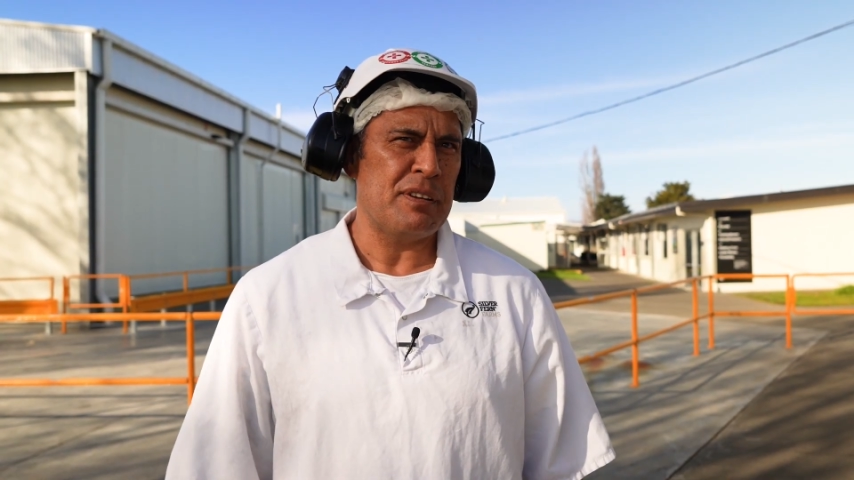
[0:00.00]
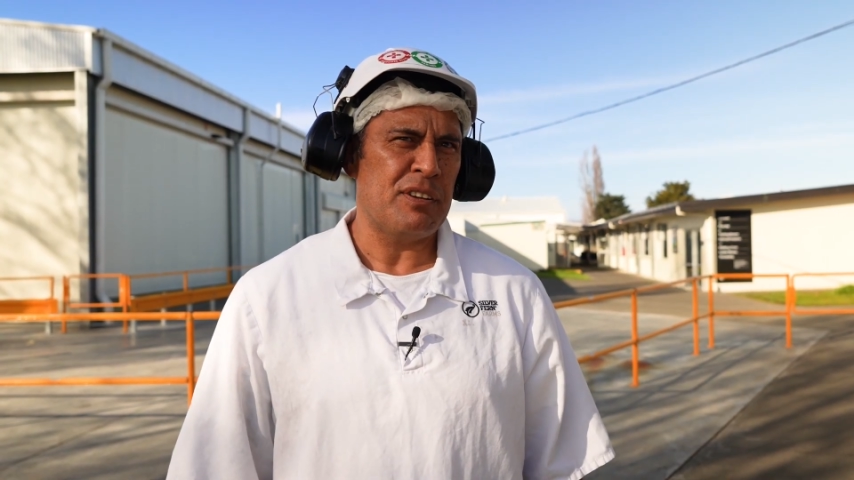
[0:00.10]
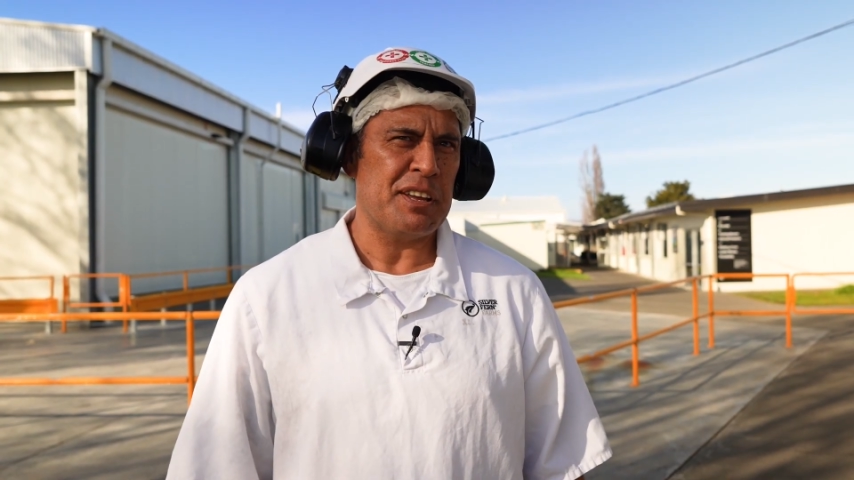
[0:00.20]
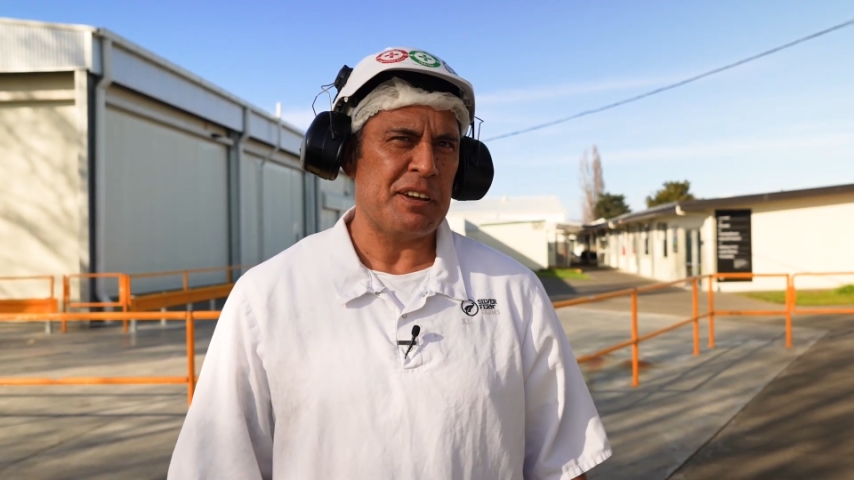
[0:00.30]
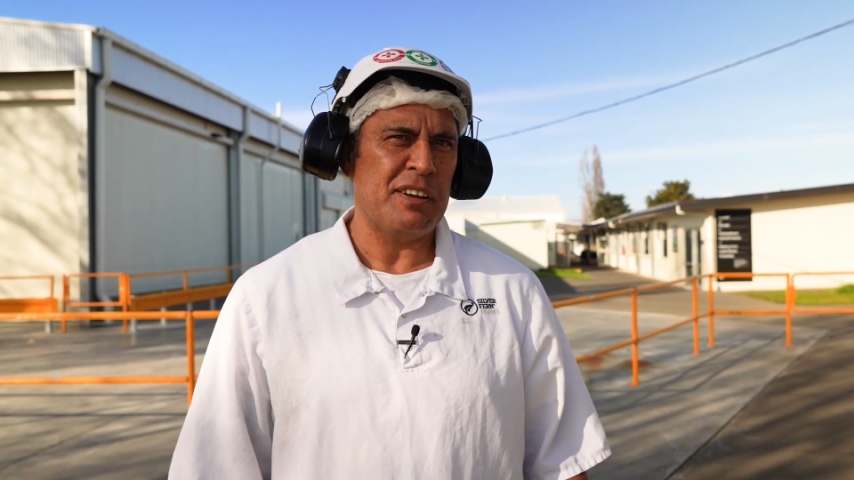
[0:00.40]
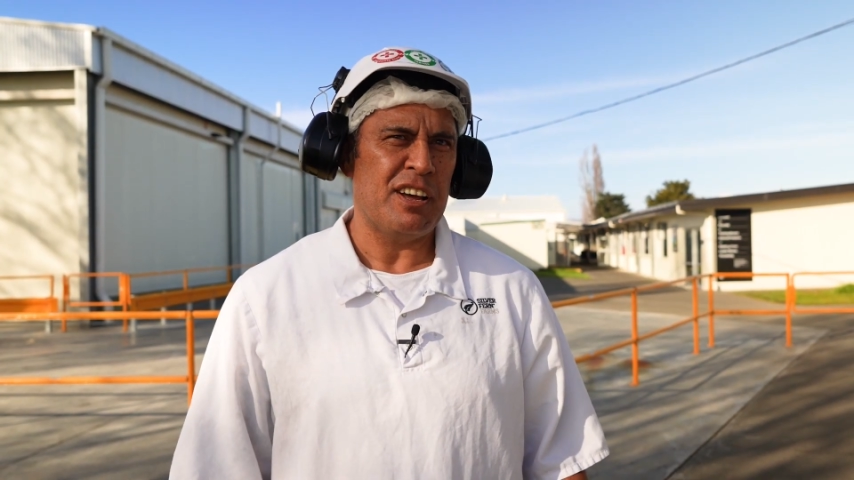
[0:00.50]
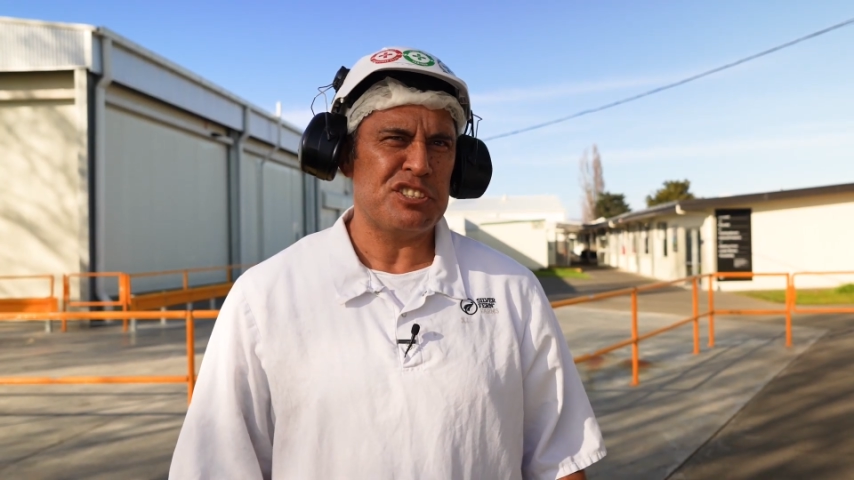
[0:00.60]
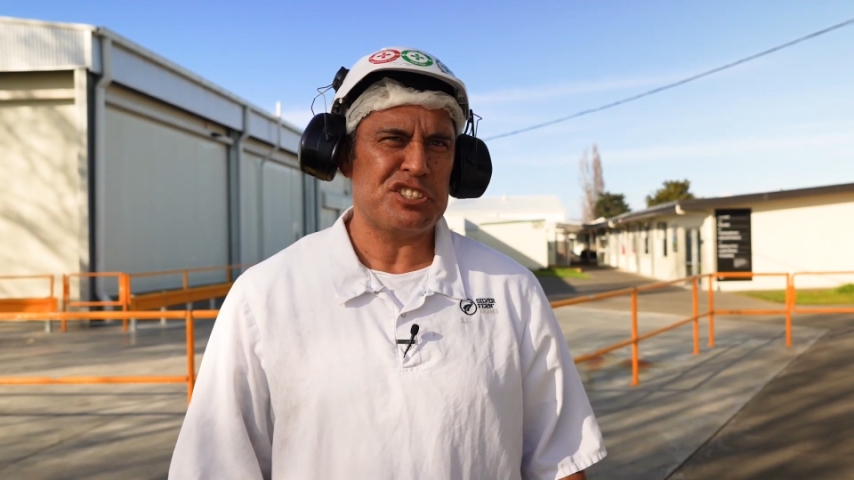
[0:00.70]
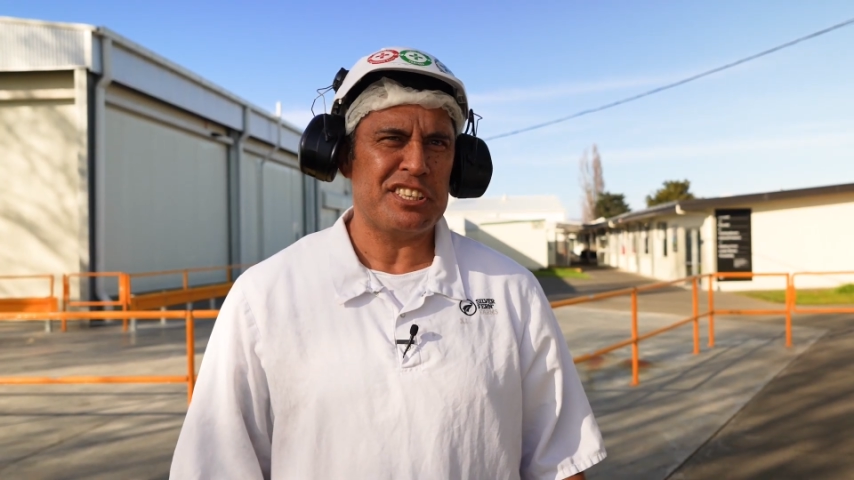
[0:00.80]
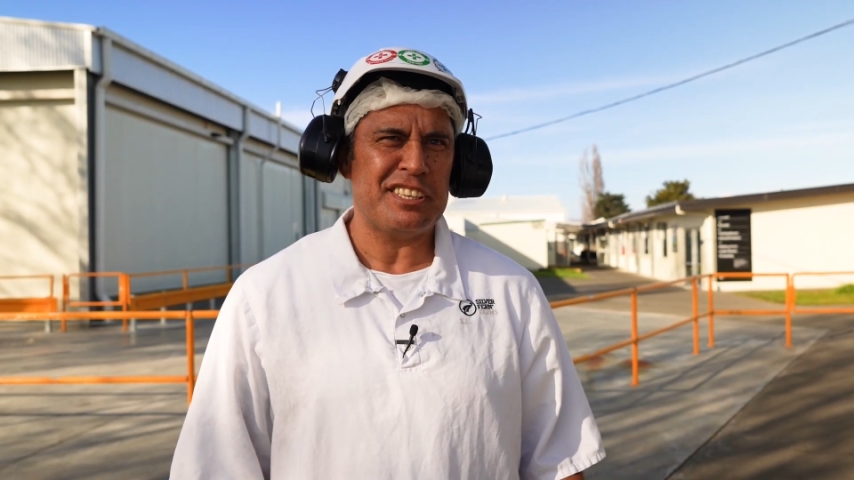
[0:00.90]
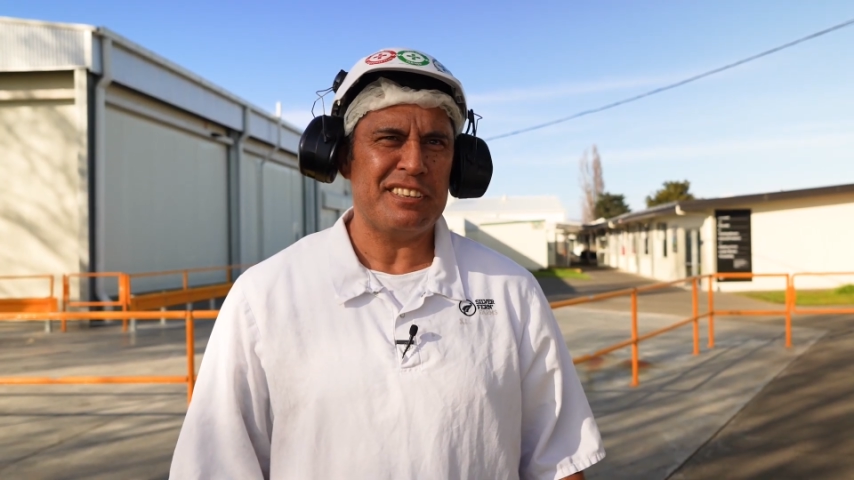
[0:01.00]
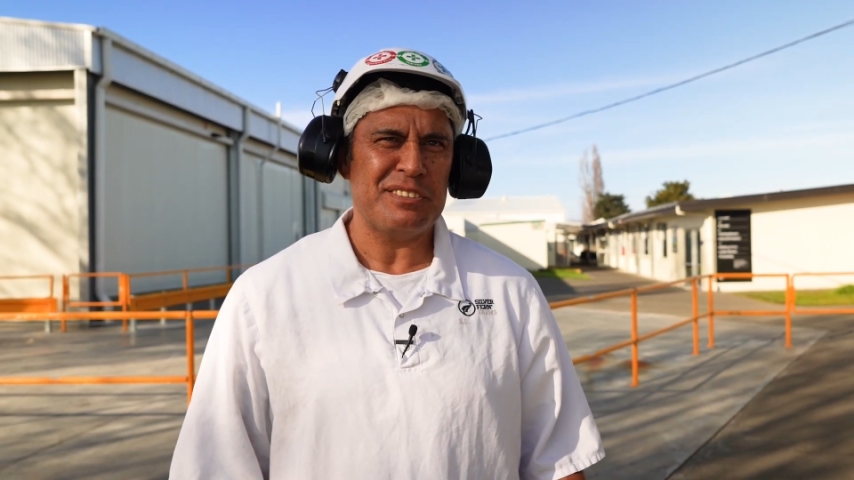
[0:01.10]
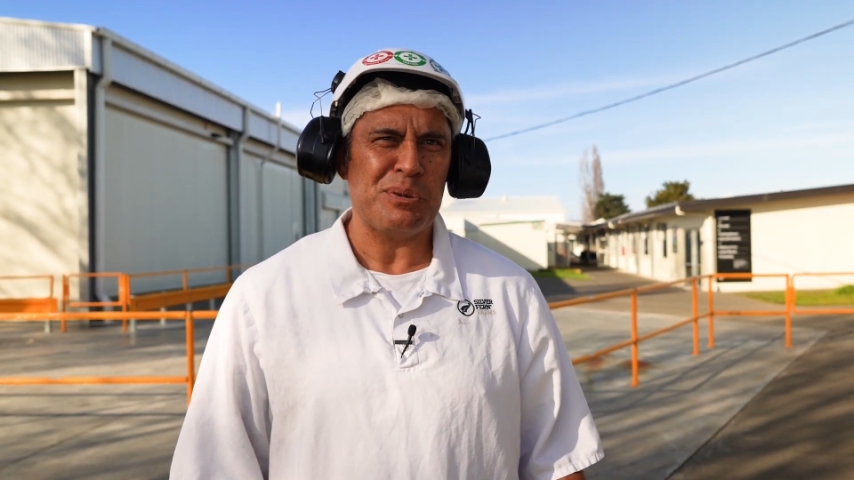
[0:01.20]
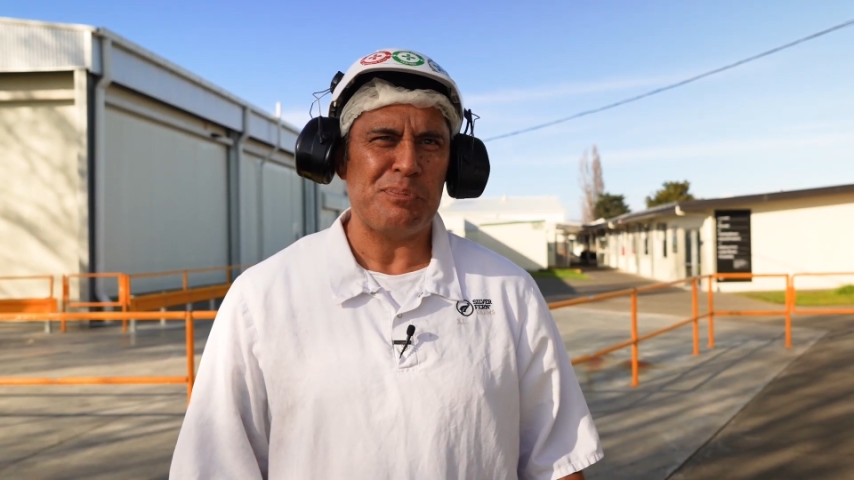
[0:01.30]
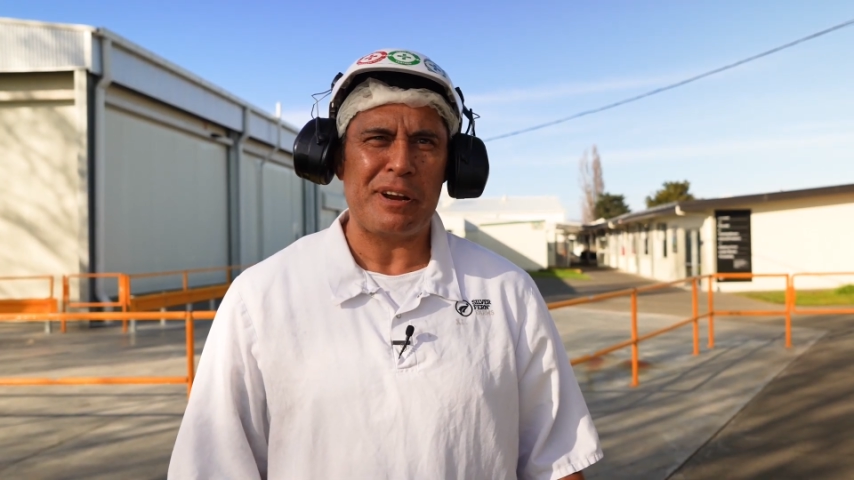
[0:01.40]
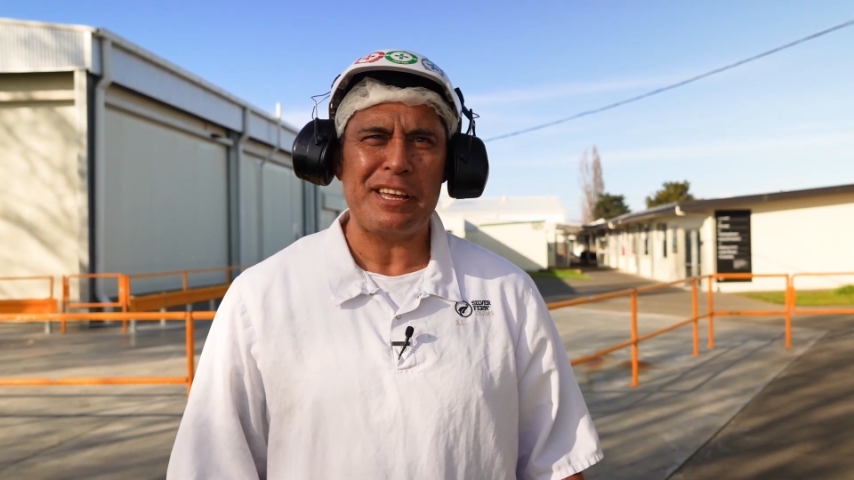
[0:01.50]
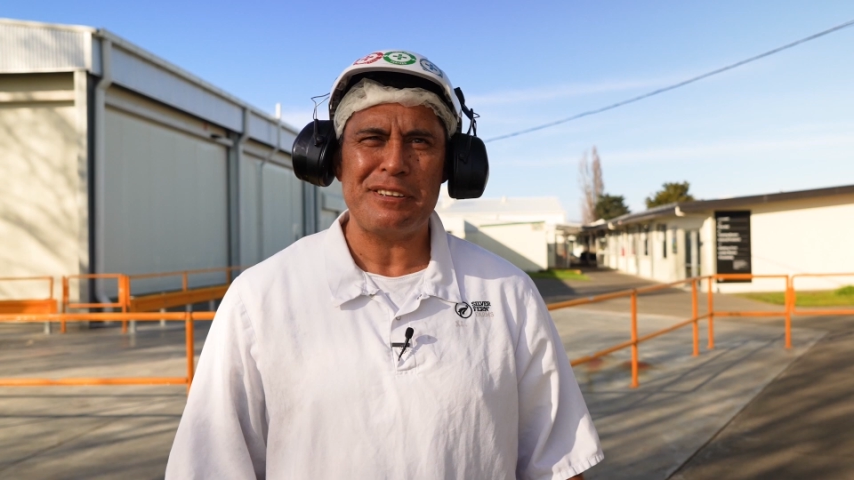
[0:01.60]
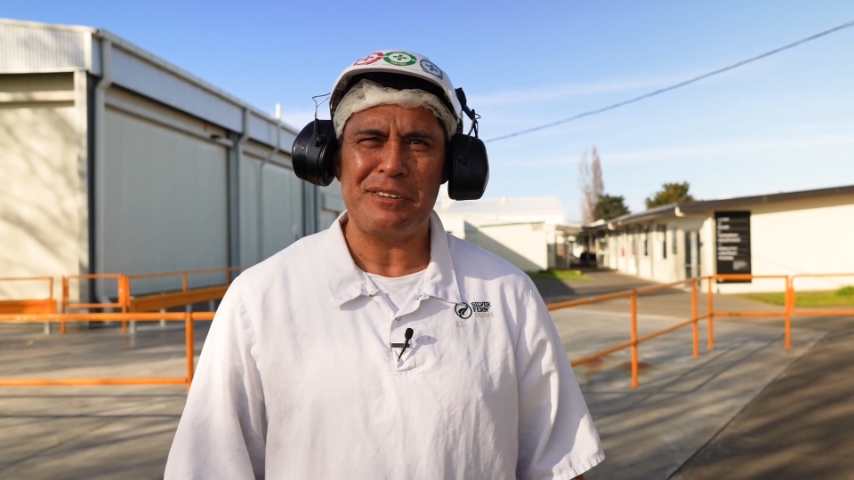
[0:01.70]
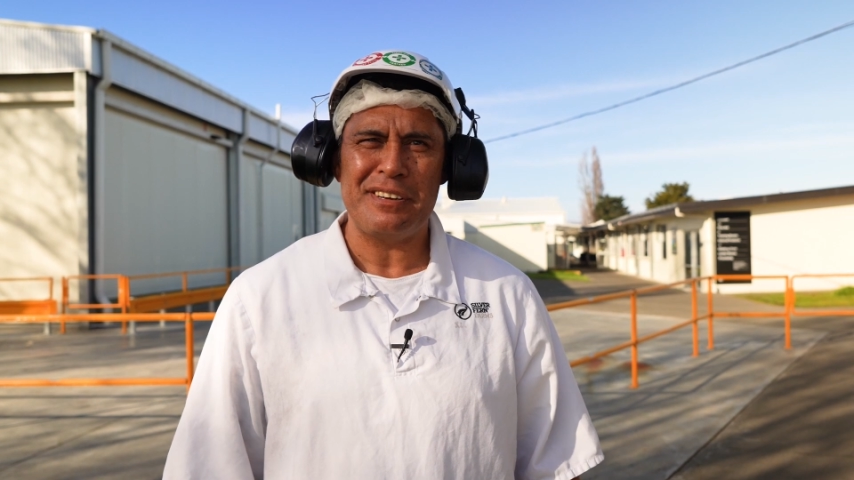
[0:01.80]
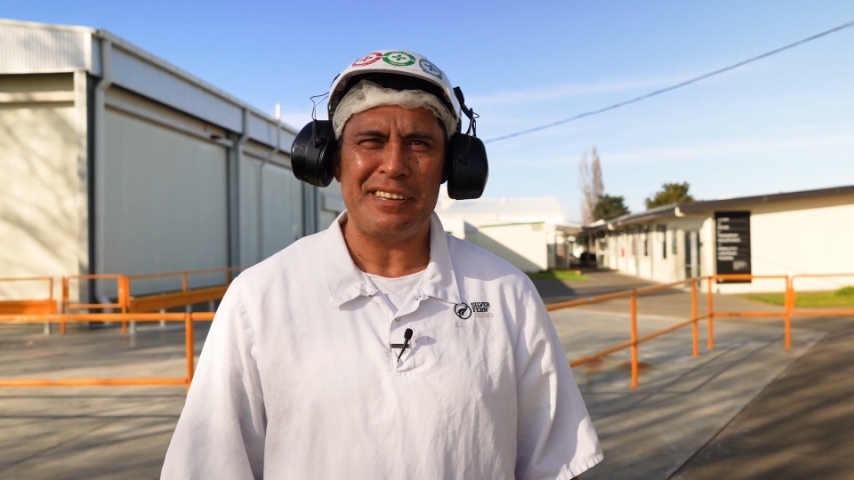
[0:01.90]
like a sheet or a
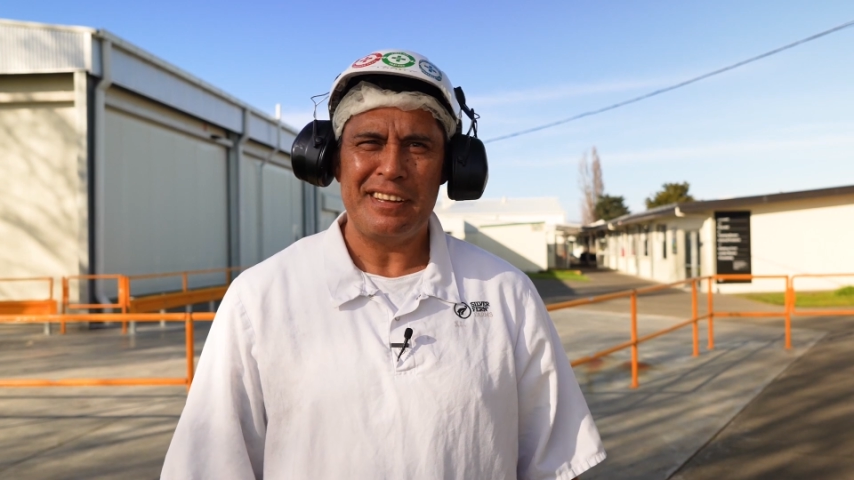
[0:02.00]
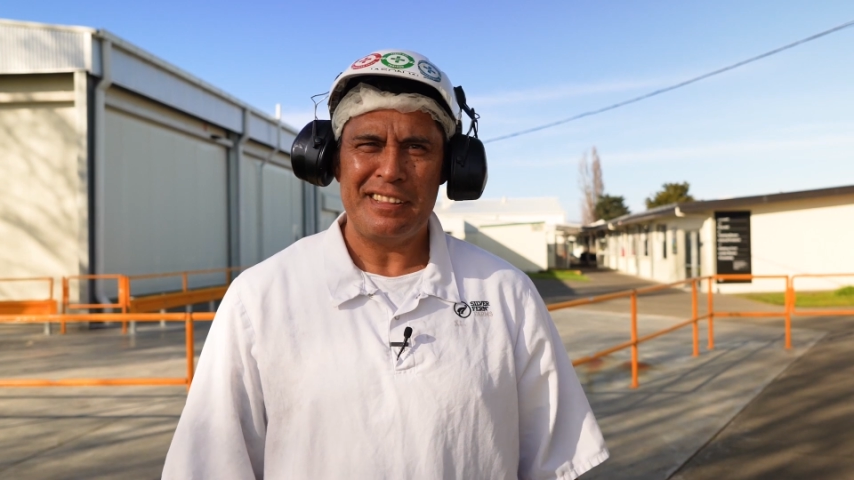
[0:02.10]
blanket on it.